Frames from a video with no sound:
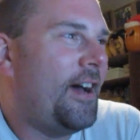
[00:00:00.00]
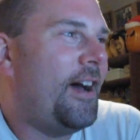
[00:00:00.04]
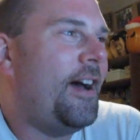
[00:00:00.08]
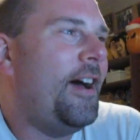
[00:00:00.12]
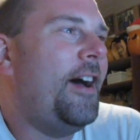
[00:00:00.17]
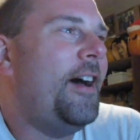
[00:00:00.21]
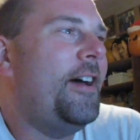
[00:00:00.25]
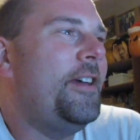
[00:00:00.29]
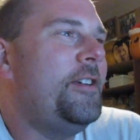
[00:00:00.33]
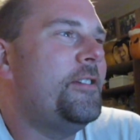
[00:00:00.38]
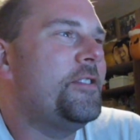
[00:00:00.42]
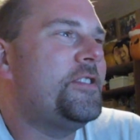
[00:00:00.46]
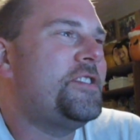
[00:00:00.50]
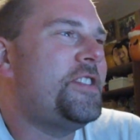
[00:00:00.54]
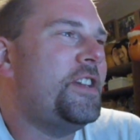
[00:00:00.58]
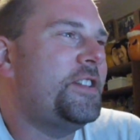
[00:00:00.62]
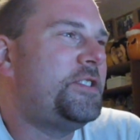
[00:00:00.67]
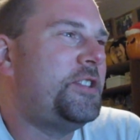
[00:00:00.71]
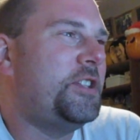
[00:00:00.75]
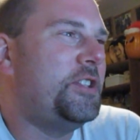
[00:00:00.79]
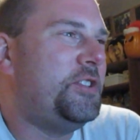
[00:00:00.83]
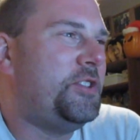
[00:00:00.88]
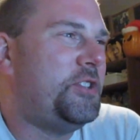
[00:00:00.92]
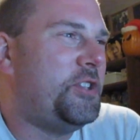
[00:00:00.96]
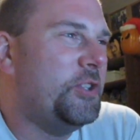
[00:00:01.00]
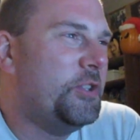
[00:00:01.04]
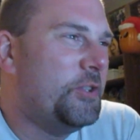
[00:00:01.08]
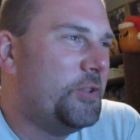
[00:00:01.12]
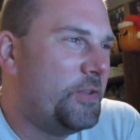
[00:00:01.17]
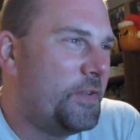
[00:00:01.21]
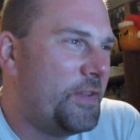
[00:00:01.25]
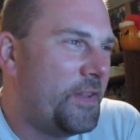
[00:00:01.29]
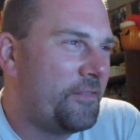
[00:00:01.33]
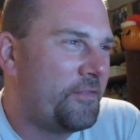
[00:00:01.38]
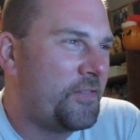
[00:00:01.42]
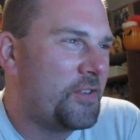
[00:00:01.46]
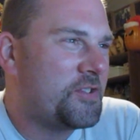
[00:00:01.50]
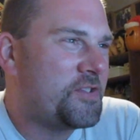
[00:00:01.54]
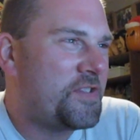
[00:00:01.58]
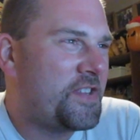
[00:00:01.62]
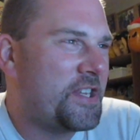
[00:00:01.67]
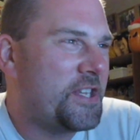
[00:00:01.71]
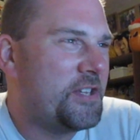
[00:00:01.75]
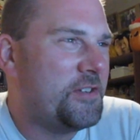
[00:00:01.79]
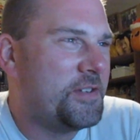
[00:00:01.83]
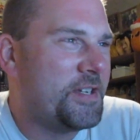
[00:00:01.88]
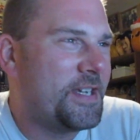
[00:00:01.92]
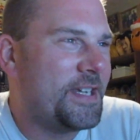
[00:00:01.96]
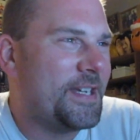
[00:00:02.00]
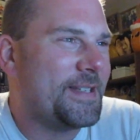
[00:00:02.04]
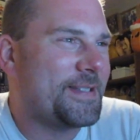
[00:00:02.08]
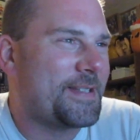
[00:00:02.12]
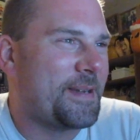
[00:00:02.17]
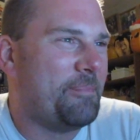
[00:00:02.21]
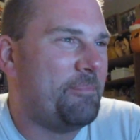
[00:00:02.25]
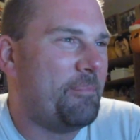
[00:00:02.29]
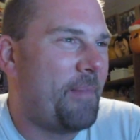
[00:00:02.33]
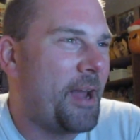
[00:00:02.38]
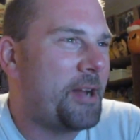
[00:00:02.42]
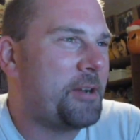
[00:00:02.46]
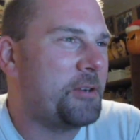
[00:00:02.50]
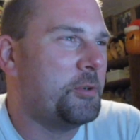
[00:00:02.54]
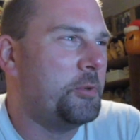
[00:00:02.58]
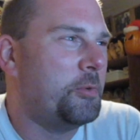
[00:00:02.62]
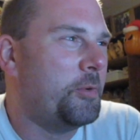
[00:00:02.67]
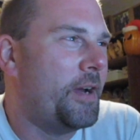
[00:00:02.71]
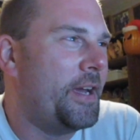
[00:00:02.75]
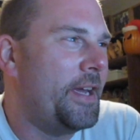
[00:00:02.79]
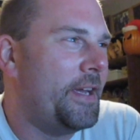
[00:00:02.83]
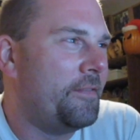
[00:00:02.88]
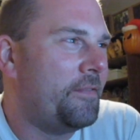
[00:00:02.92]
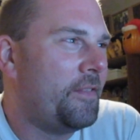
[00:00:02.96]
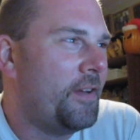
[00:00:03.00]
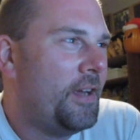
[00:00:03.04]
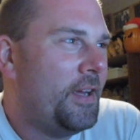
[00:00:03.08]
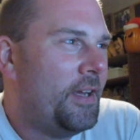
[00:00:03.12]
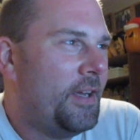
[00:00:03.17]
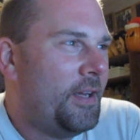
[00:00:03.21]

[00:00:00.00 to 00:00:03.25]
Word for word: Haha, you're such a dude. The first thing you get is a microwave.